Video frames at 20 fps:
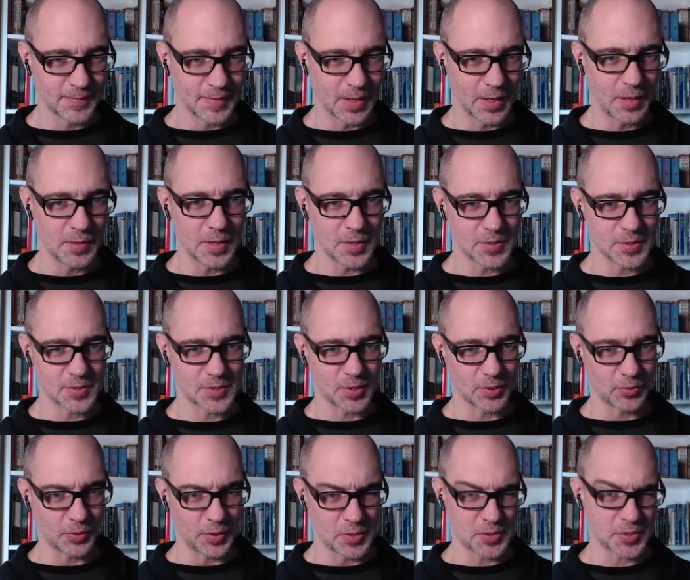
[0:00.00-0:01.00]

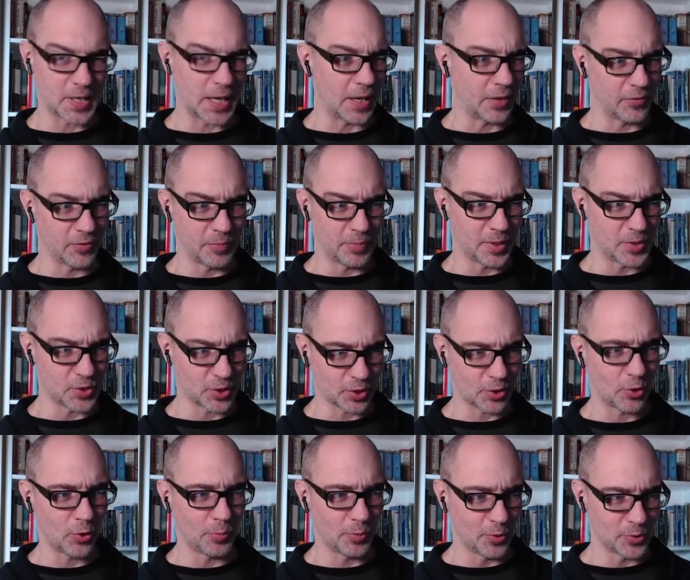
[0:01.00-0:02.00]
unnecessarily scared of a bunch of
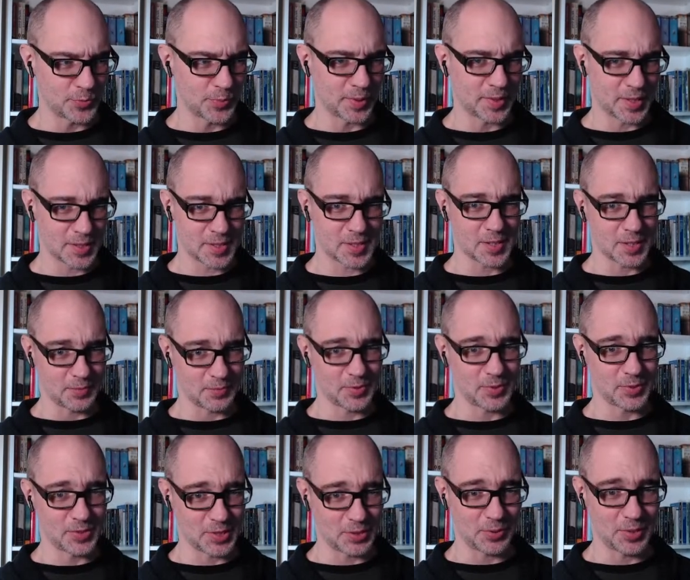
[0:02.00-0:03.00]
kobolds, but this is a
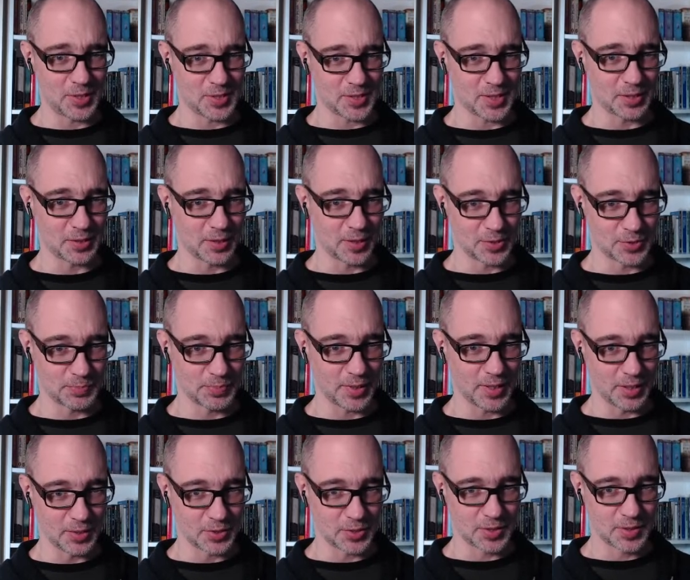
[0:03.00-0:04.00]
seriously large
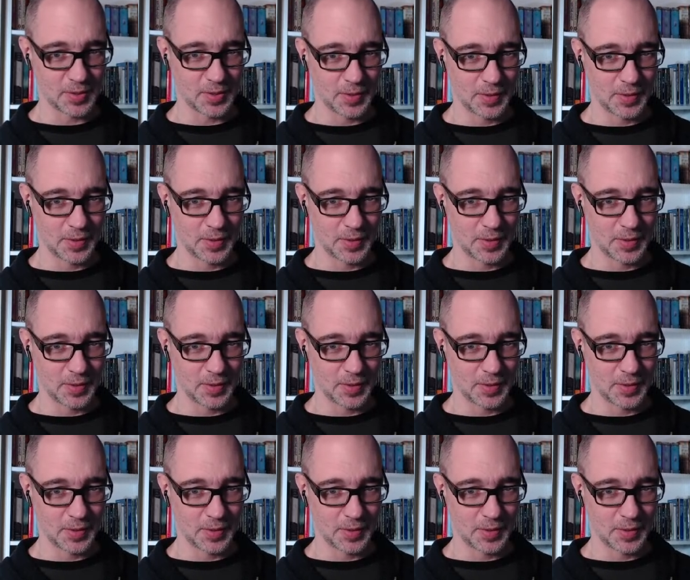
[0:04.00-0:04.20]
bunch.